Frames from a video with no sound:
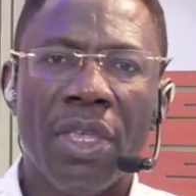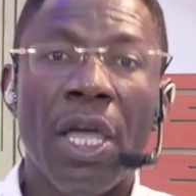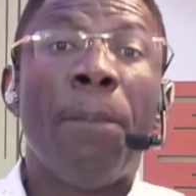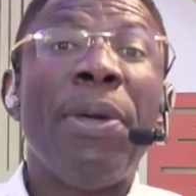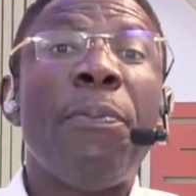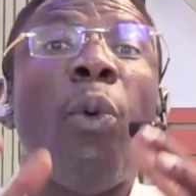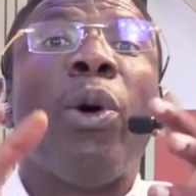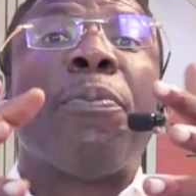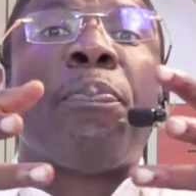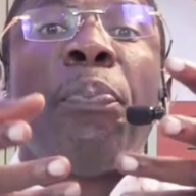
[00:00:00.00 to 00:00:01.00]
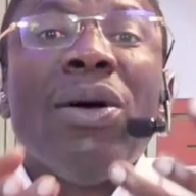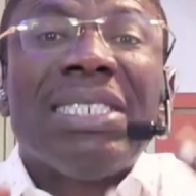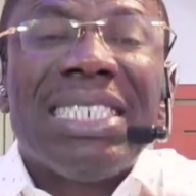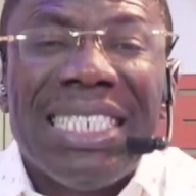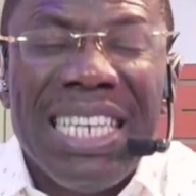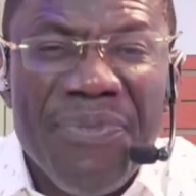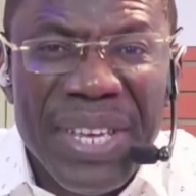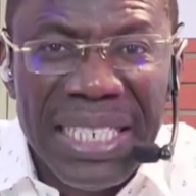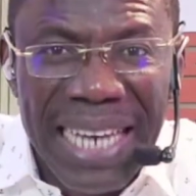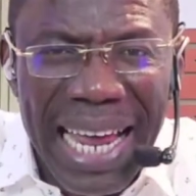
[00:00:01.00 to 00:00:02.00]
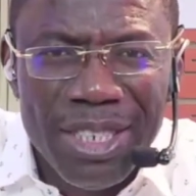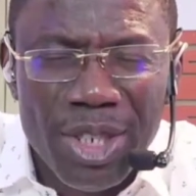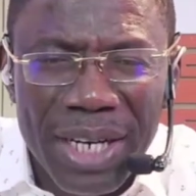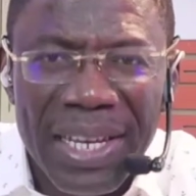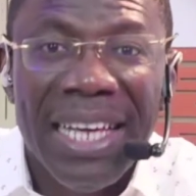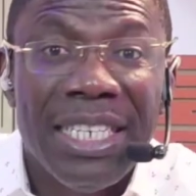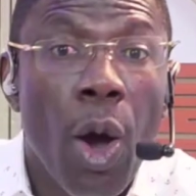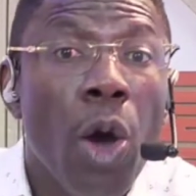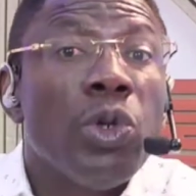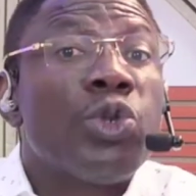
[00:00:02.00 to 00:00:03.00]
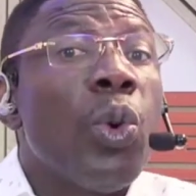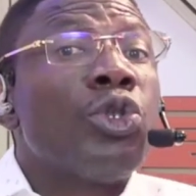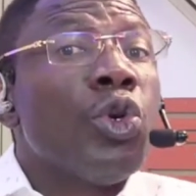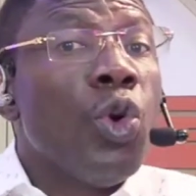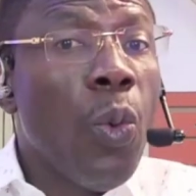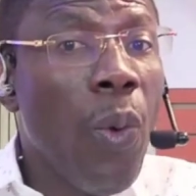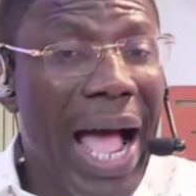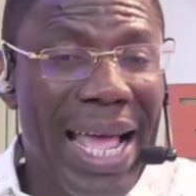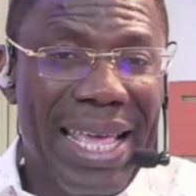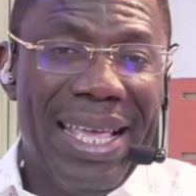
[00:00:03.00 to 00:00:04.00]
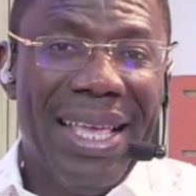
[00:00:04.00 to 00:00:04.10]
People with positive intelligence, they always want to know why.